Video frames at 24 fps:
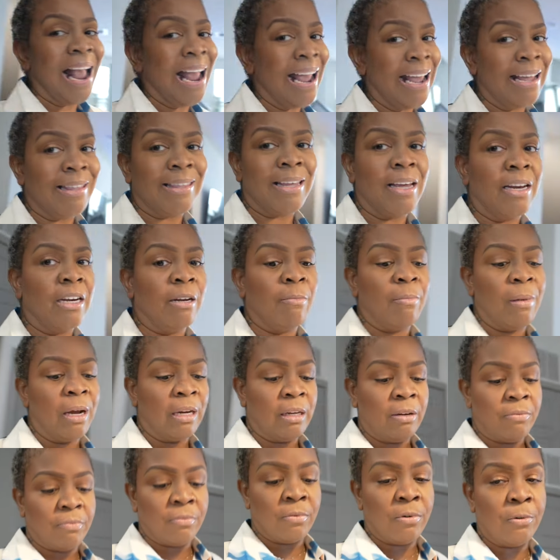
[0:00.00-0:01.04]
I hate that in my
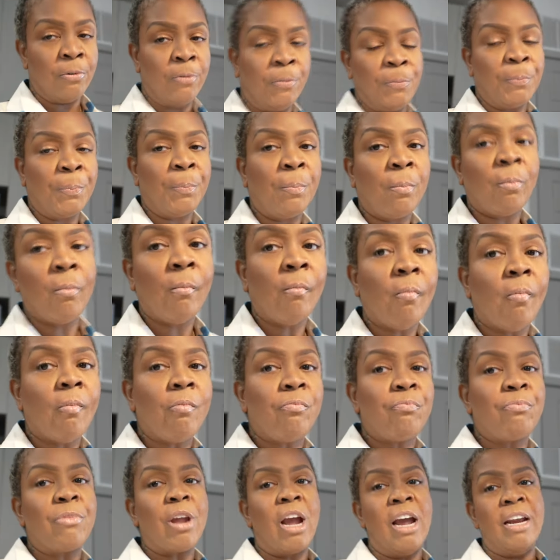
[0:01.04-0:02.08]
living room.
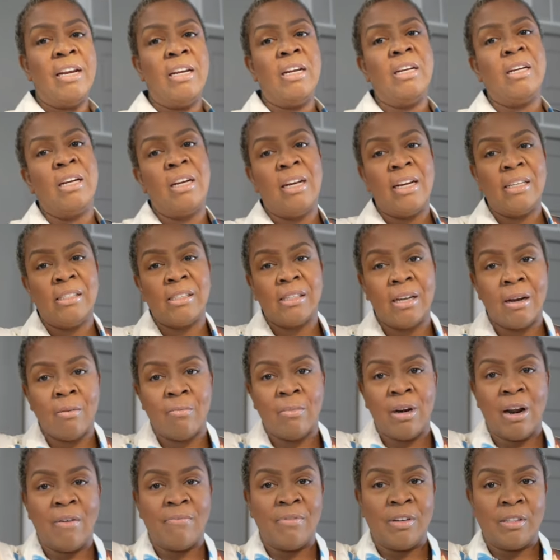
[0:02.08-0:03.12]
And then the last time,
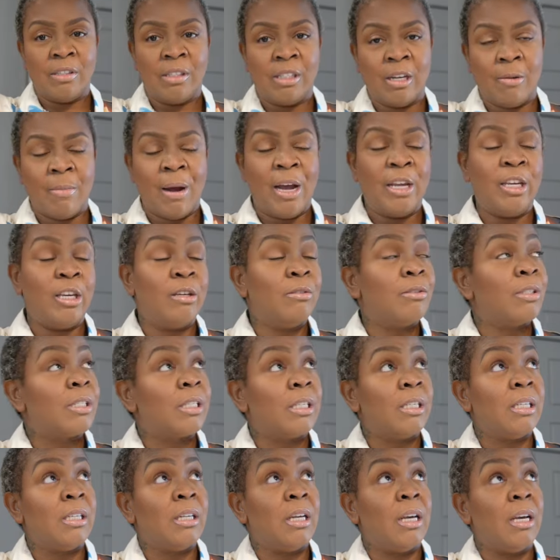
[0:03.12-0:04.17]
when I first used
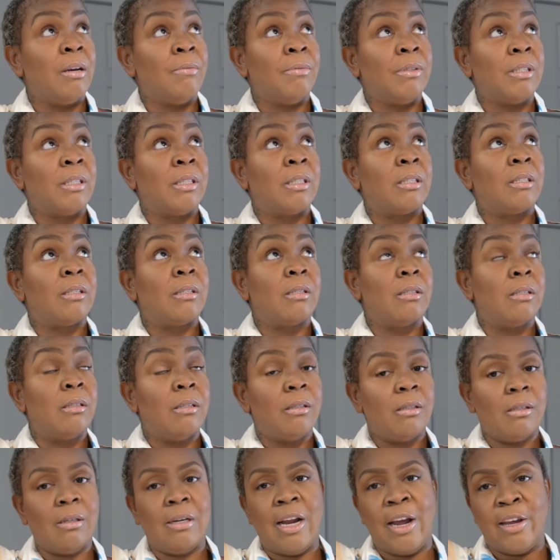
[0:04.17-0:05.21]
it, it was
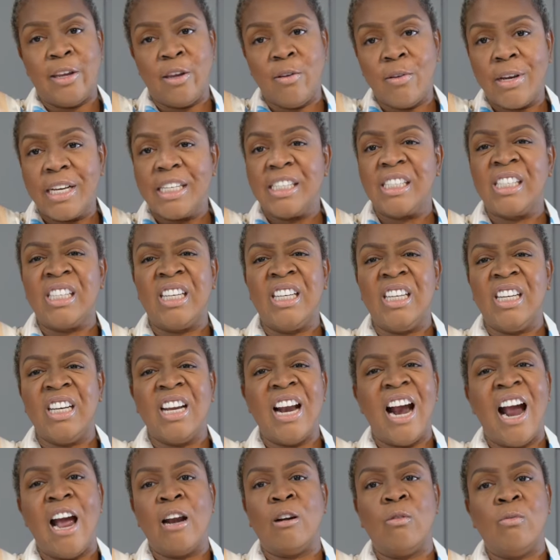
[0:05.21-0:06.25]
like you can see
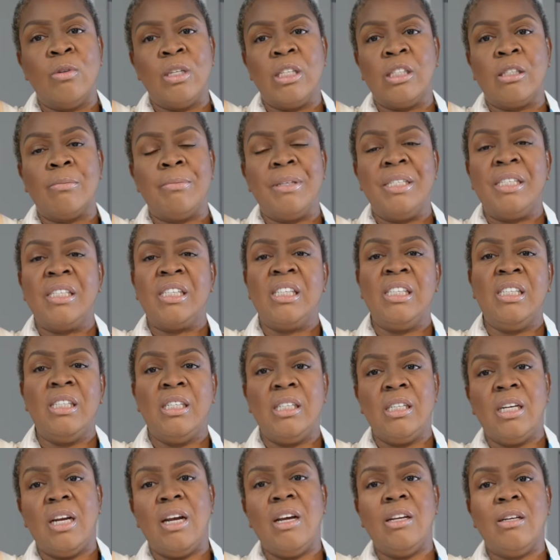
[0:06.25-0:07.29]
it. I don't want it to be seen
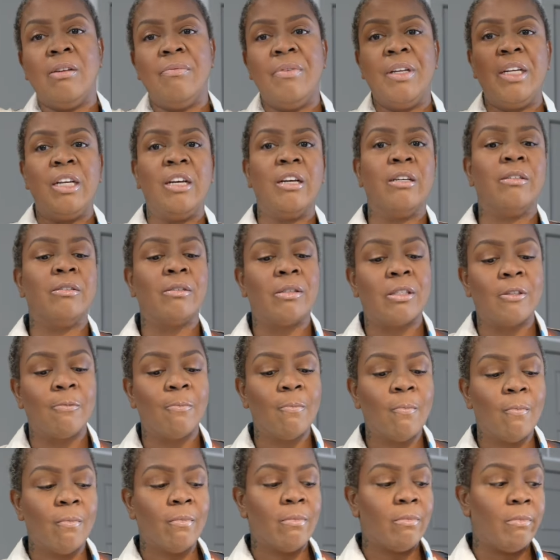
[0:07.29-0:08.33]
in the videos.
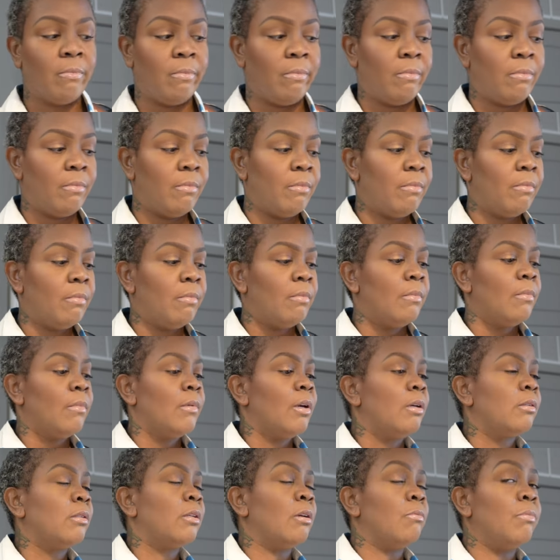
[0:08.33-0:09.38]

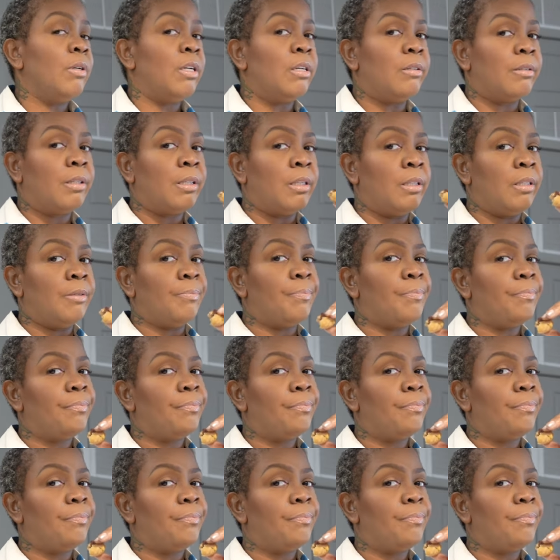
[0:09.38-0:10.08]
So we're gonna see.